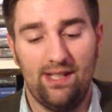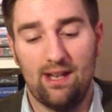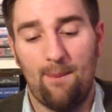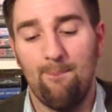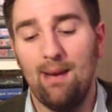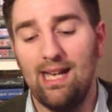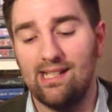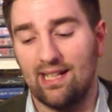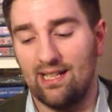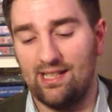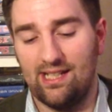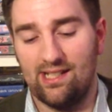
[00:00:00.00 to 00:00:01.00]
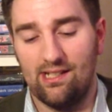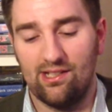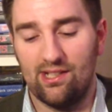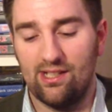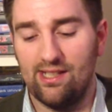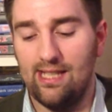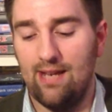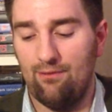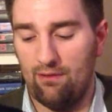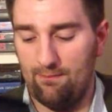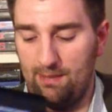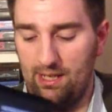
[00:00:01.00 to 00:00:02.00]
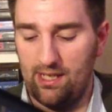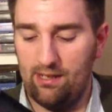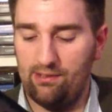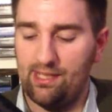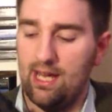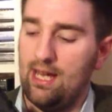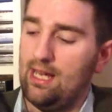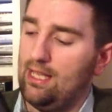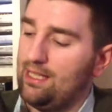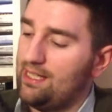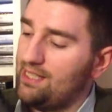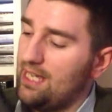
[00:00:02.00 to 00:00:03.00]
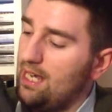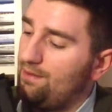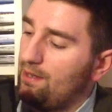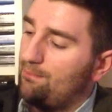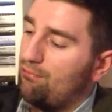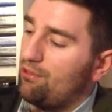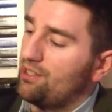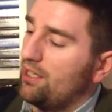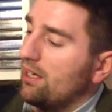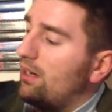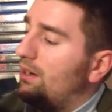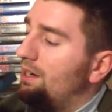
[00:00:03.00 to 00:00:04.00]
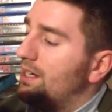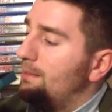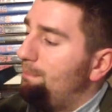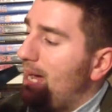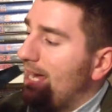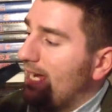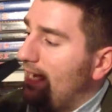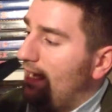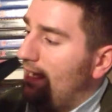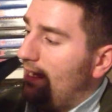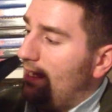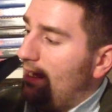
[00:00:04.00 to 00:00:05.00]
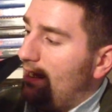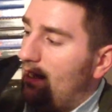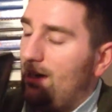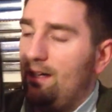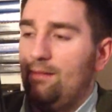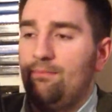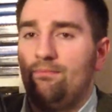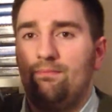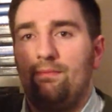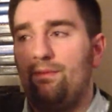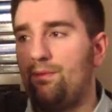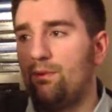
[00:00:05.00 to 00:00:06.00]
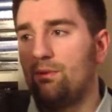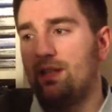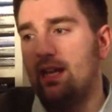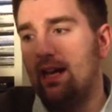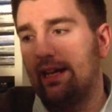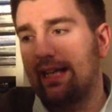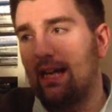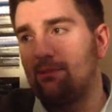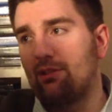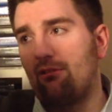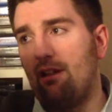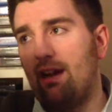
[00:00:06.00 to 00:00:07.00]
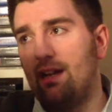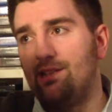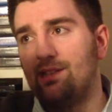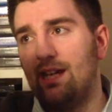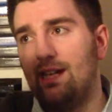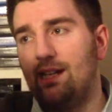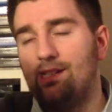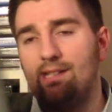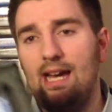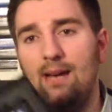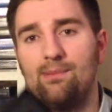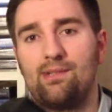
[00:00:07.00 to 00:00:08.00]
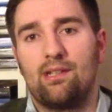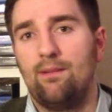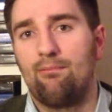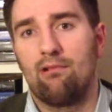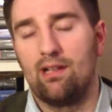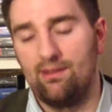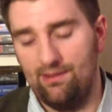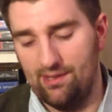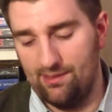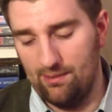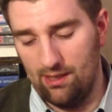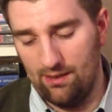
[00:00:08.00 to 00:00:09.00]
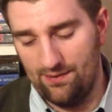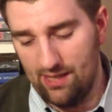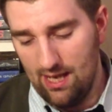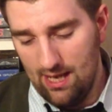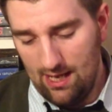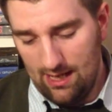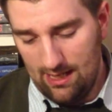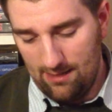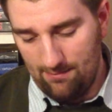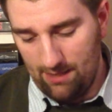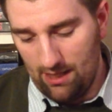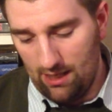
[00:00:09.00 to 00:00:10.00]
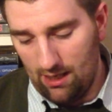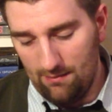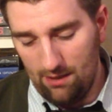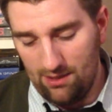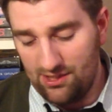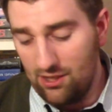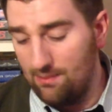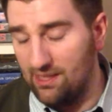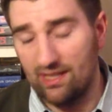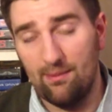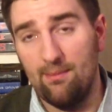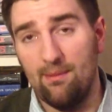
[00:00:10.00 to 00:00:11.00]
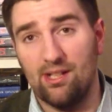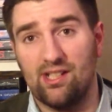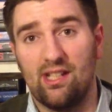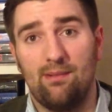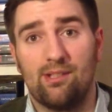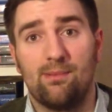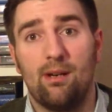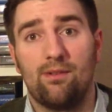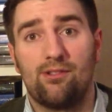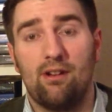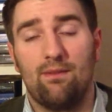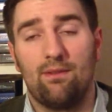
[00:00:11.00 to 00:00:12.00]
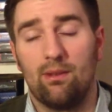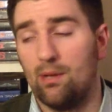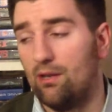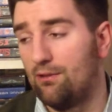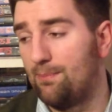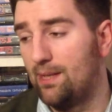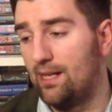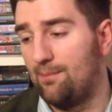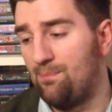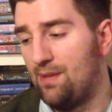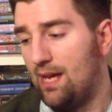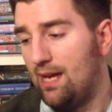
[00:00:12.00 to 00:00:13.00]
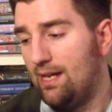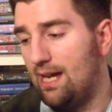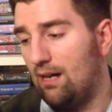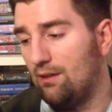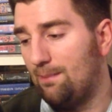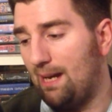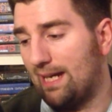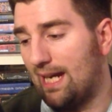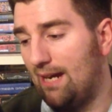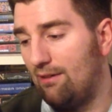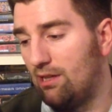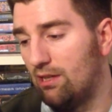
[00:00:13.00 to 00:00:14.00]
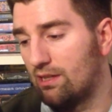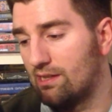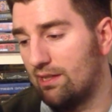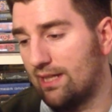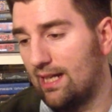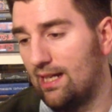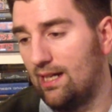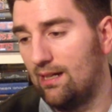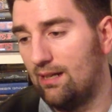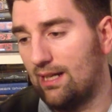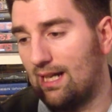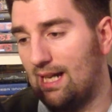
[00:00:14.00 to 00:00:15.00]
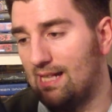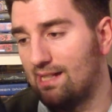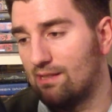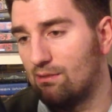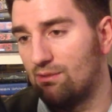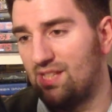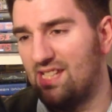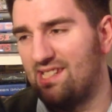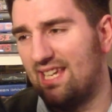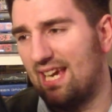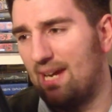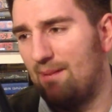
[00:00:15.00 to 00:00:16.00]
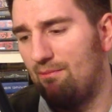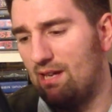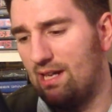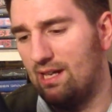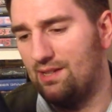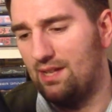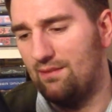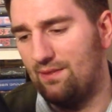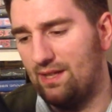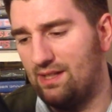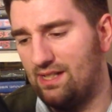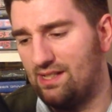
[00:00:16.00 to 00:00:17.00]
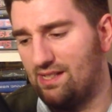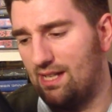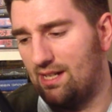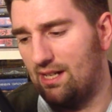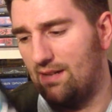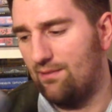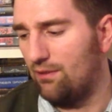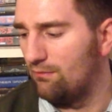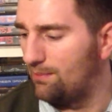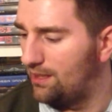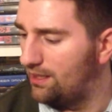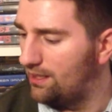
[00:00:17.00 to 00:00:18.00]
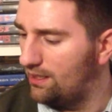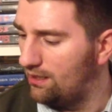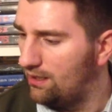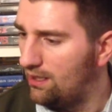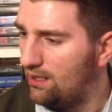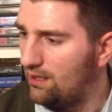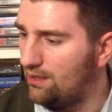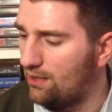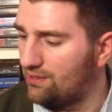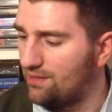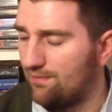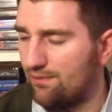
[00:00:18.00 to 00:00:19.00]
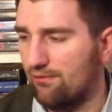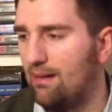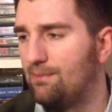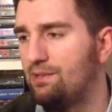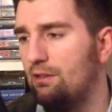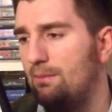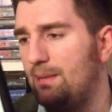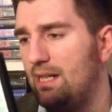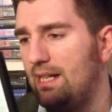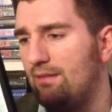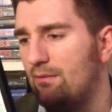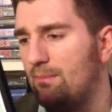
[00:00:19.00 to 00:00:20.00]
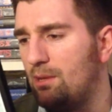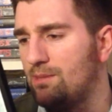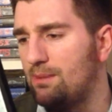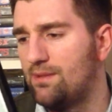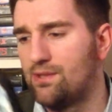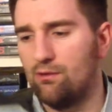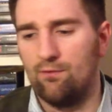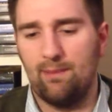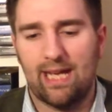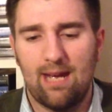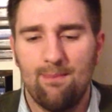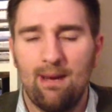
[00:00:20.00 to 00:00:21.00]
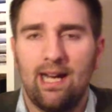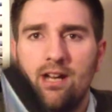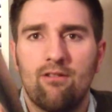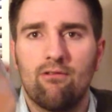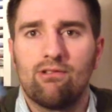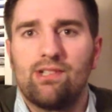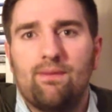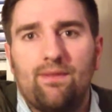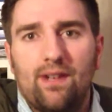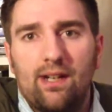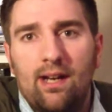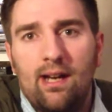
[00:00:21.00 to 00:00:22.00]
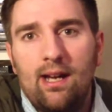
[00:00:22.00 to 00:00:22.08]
It's an amazing condition, looks like it's never even been used. There's even a product guide at the back here for the games creators, and it's absolutely brilliant. The Smurfs. I assume it's going to be much the same as Smurfs Travel the World, but yeah, on the back here it looks like a classic sort of Disney game, really. I don't think Disney had any involvement in it. No, it's Infogram, sorry, but it reminds me of sort of Mickey Mania or something.